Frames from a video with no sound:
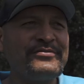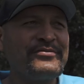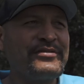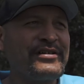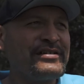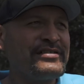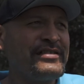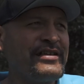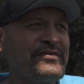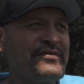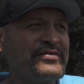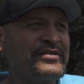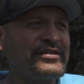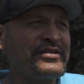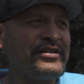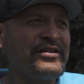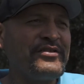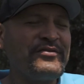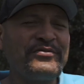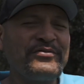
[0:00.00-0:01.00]
when I left the
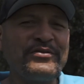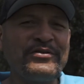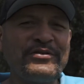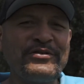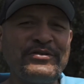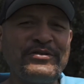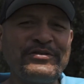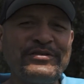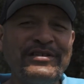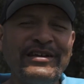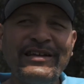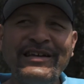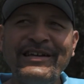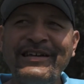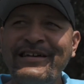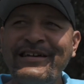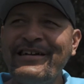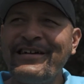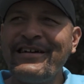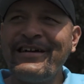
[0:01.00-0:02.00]
golf world,
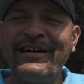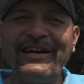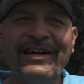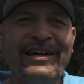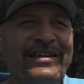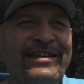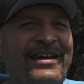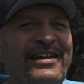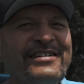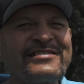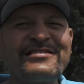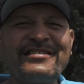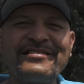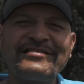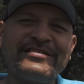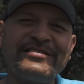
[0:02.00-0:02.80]
I had access